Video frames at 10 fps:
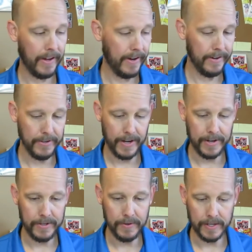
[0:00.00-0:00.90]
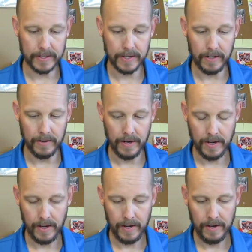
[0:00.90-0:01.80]
I know you got to do it. So
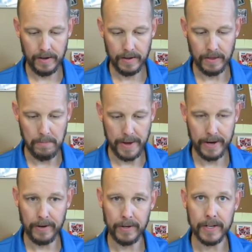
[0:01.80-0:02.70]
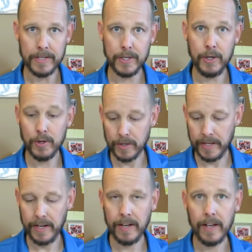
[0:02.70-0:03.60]
the mail is
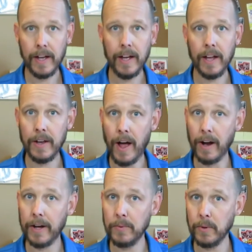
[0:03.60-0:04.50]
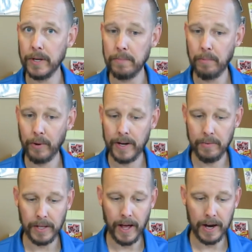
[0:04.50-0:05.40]
usually, knock on wood, pretty
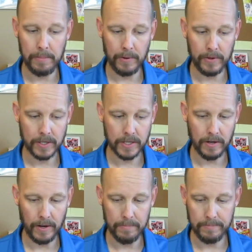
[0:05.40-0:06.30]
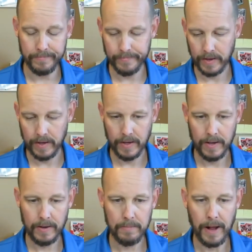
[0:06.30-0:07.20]
reliable, so I'm
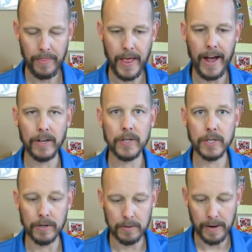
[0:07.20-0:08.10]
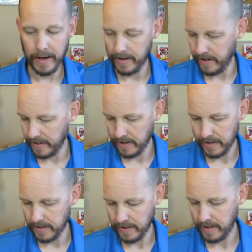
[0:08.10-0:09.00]
not that concerned about it.
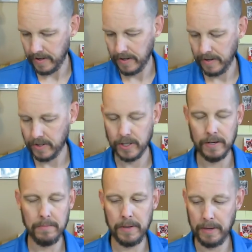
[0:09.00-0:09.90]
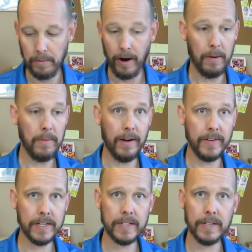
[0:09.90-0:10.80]
It shouldn't be a problem,
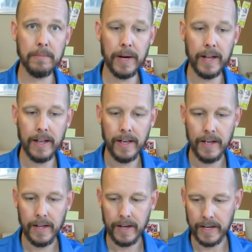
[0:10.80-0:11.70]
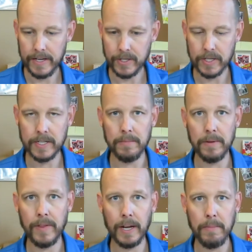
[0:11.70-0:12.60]
obviously, but it is just
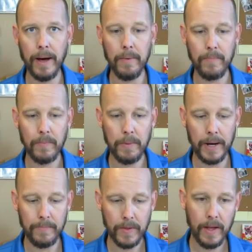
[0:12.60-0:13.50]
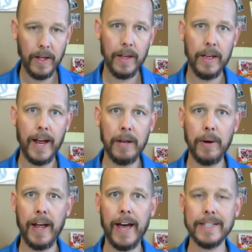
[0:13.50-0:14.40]
something to think about. But
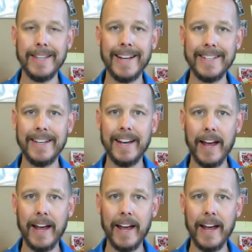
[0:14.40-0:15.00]
anyway, guys, that's it.